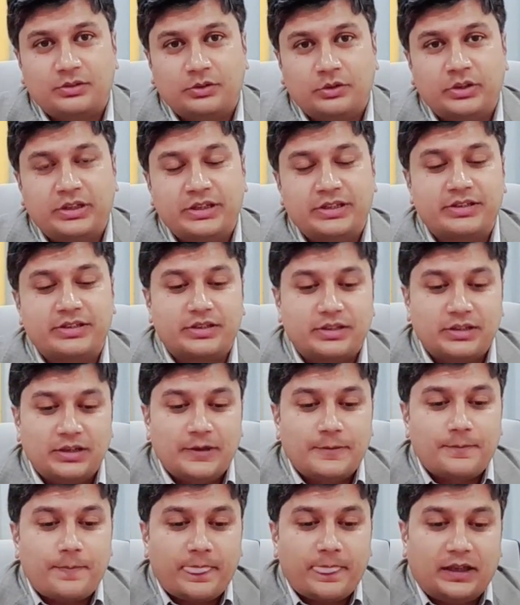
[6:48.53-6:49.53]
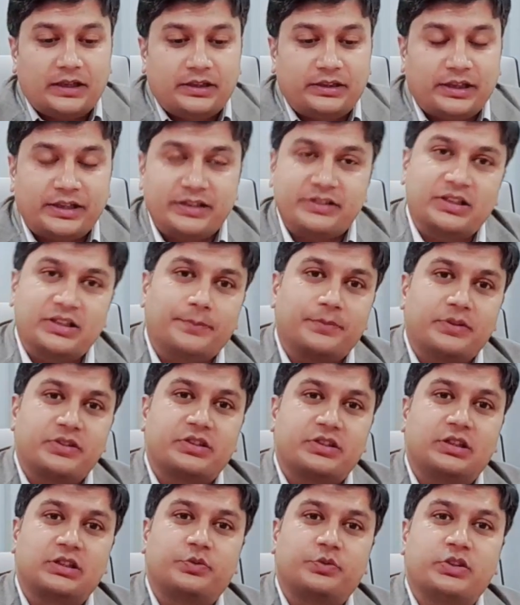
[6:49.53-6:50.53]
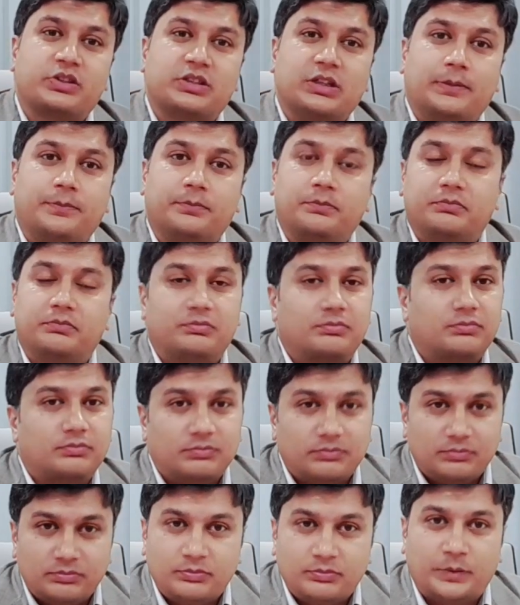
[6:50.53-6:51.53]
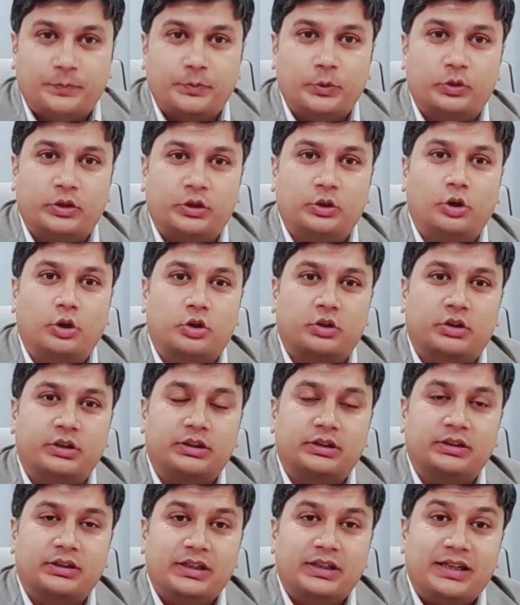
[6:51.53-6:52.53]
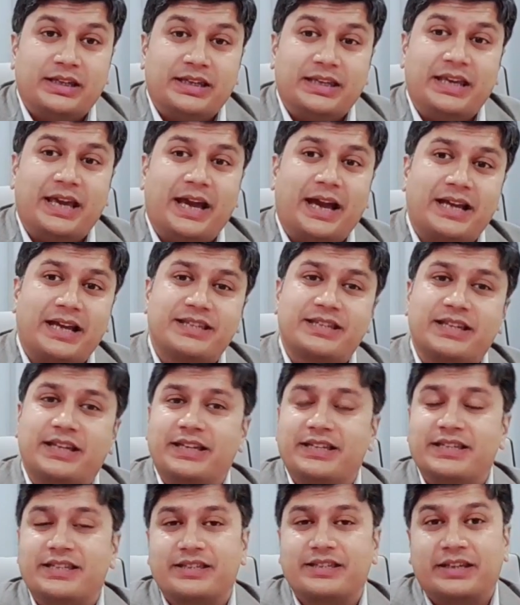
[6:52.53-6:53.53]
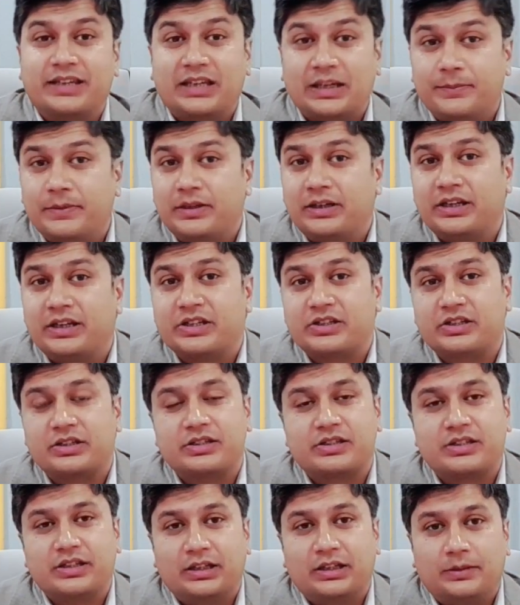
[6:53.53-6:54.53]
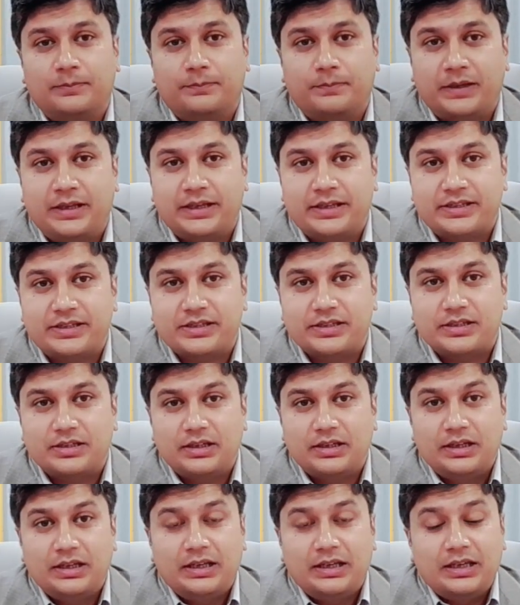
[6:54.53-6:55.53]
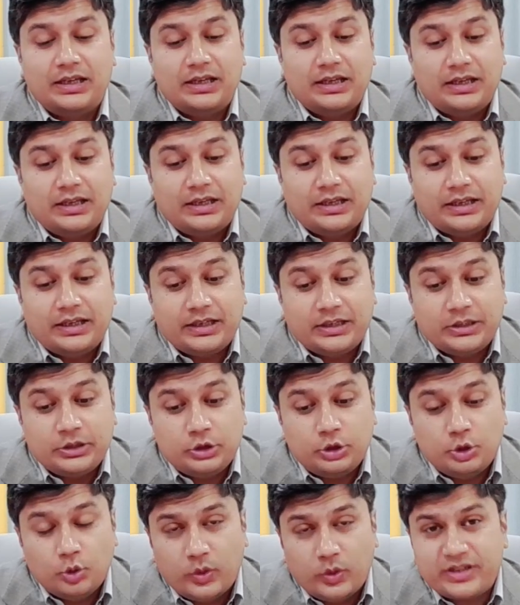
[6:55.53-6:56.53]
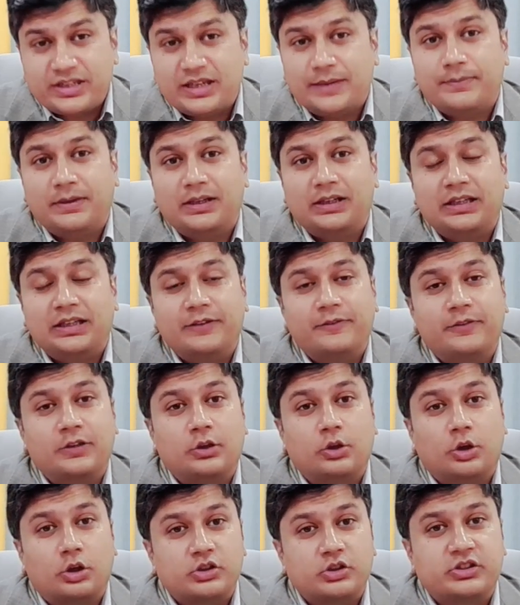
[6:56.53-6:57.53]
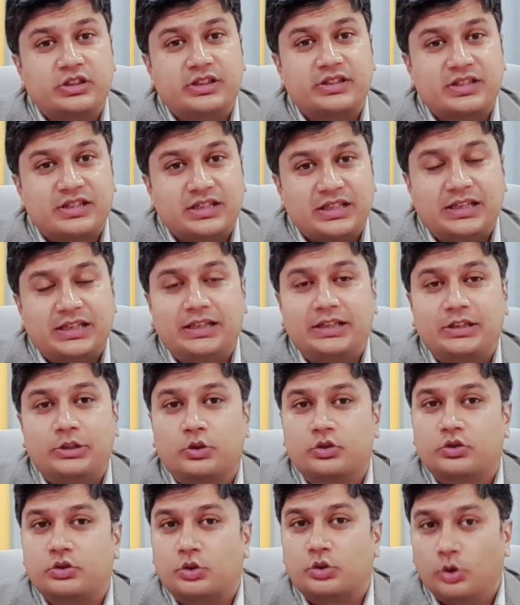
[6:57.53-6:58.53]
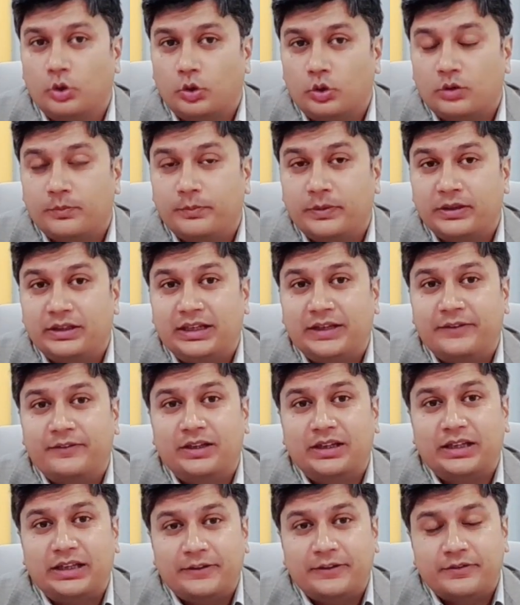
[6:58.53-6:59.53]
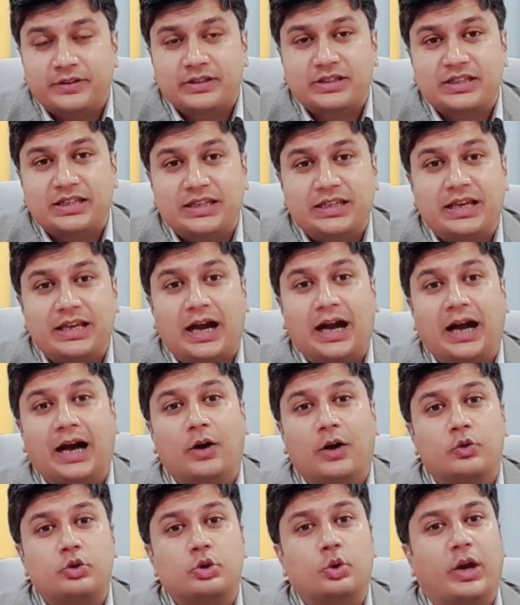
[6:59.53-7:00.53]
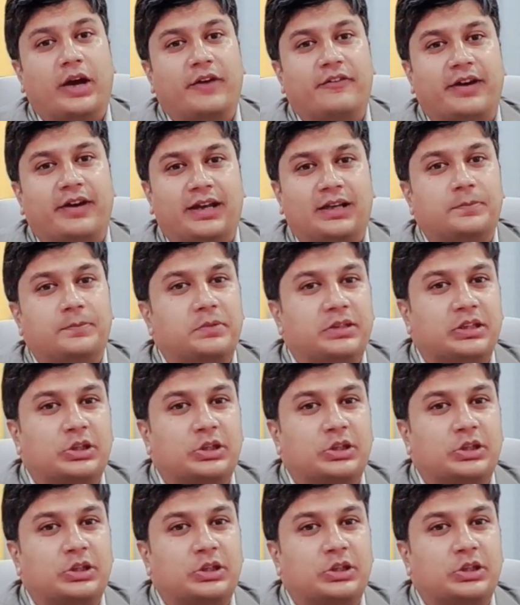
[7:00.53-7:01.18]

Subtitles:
He's done some research with some reputed doctor. He has his recommendations in place. USMLE will not just see your score, but they will even see how you have helped the